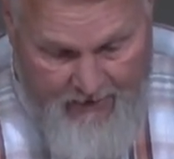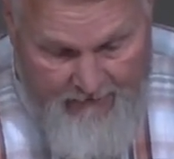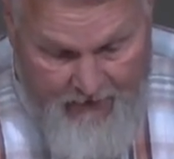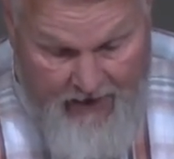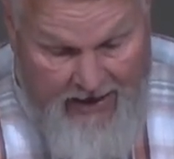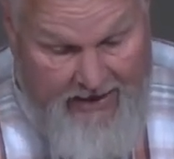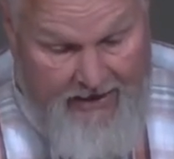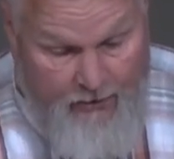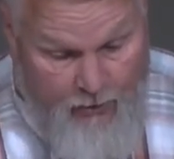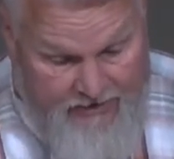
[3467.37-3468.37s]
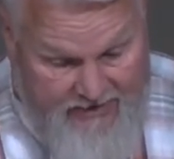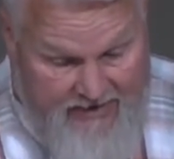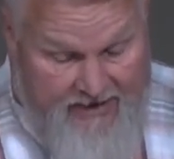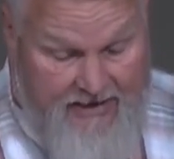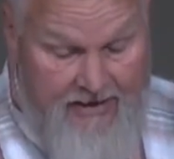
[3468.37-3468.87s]
for I was the
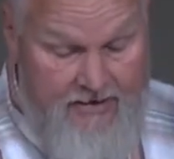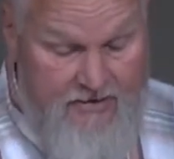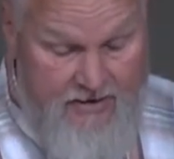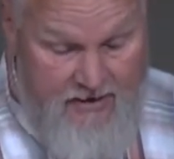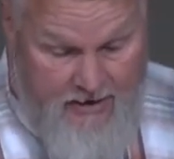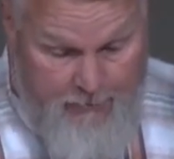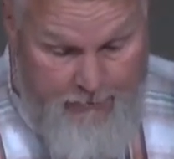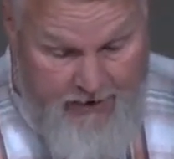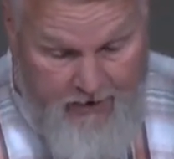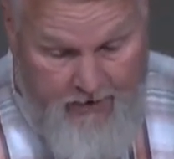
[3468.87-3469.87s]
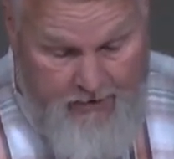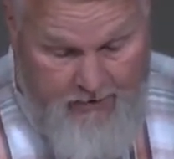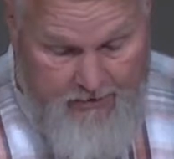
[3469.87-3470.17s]
king's cupbearer.